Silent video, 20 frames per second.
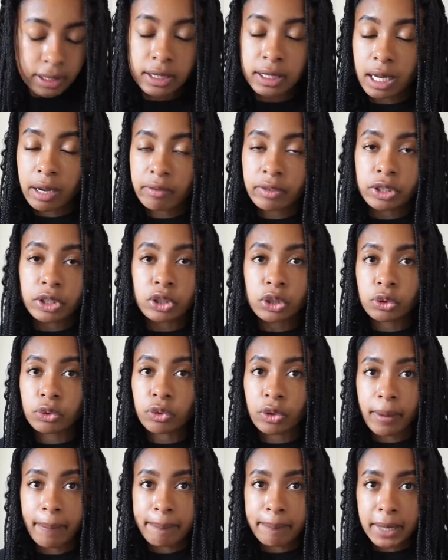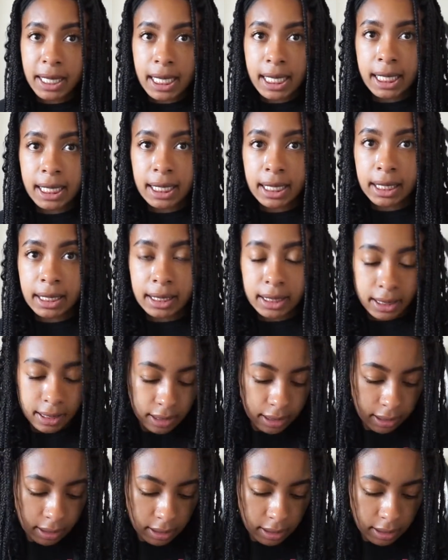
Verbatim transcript: 72 for median,